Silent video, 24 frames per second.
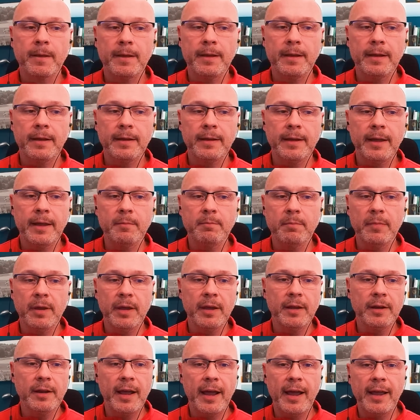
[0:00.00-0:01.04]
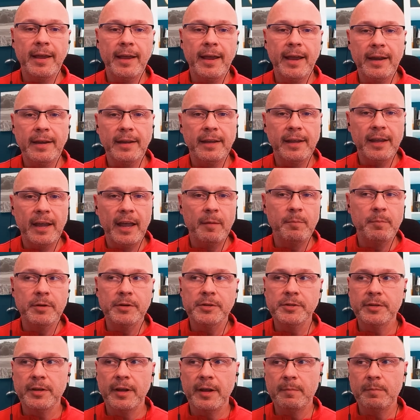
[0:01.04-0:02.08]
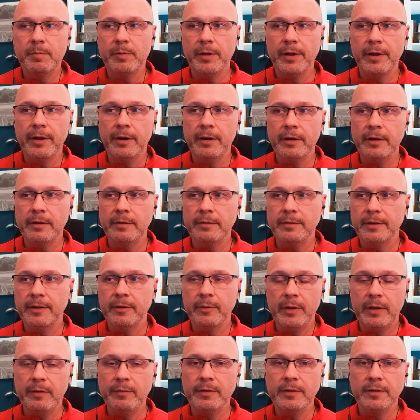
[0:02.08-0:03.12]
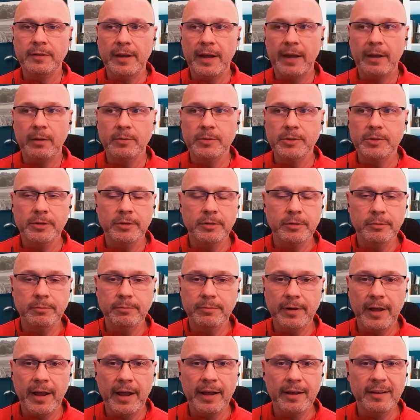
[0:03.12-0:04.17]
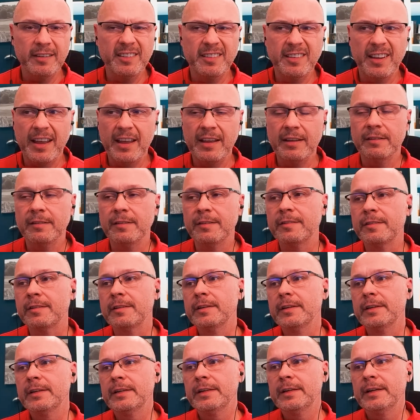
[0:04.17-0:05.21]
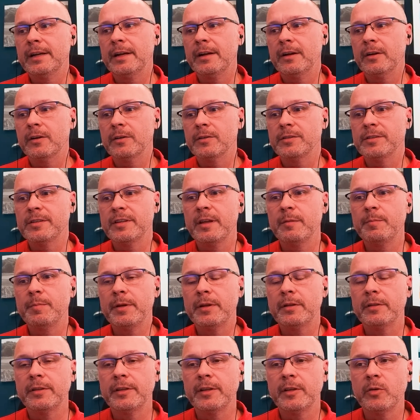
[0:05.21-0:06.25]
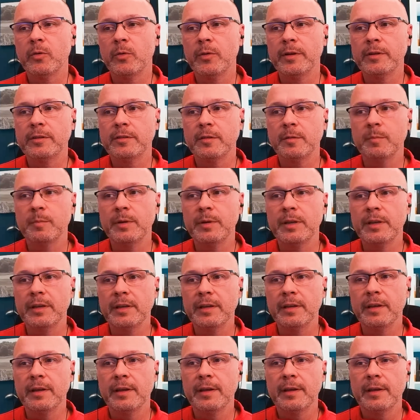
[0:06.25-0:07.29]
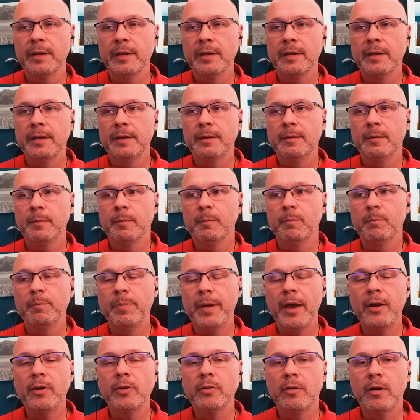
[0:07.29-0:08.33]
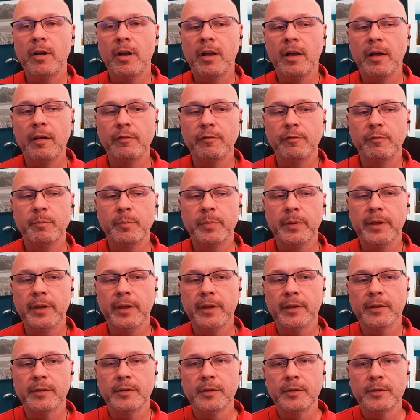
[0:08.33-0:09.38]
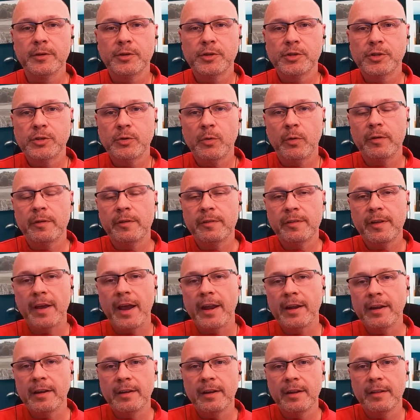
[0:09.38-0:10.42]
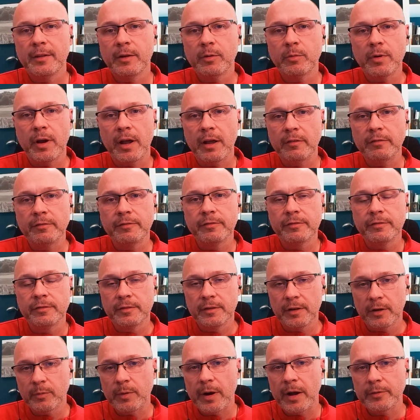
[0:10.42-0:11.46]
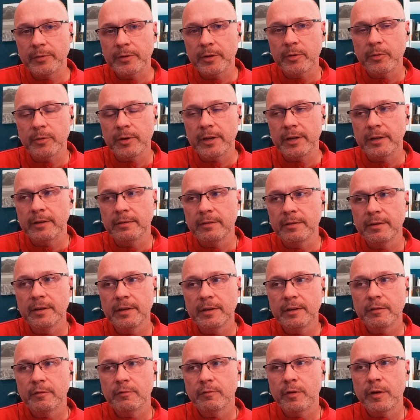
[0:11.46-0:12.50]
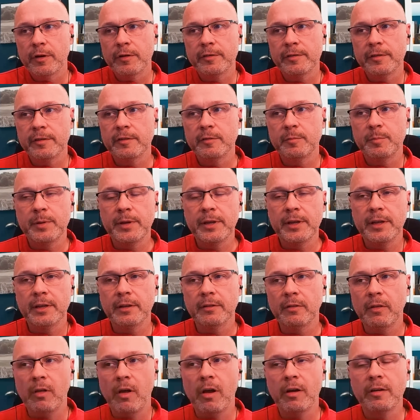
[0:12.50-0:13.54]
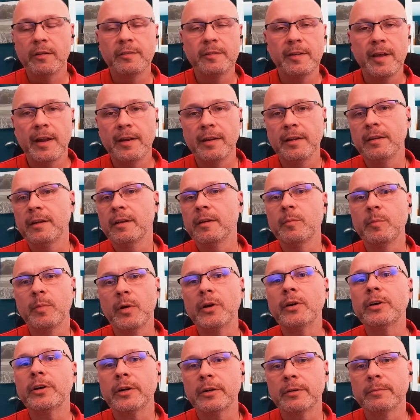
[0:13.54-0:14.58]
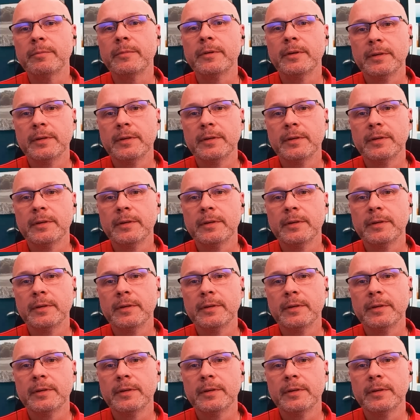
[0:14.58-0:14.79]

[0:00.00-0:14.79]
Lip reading: a mid-high handicap-ish type player, even down to 9s, 10s, are typically going to be better off being short-sighted in the rough around the green versus being long-sighted in a bunker.